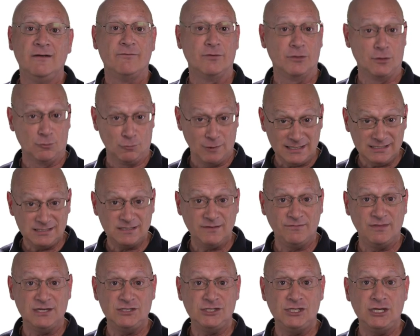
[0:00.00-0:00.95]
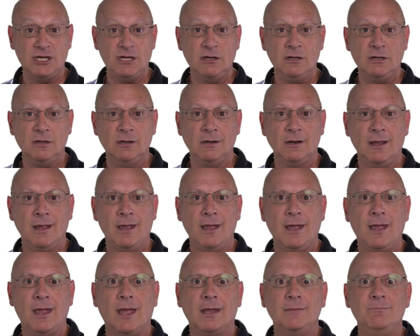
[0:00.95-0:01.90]
for the rest of this year
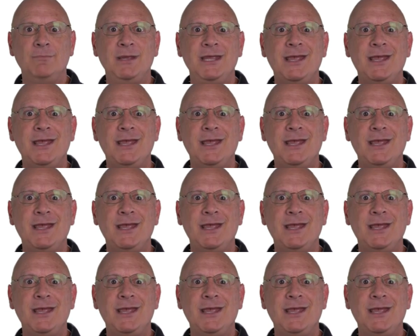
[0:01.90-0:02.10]
and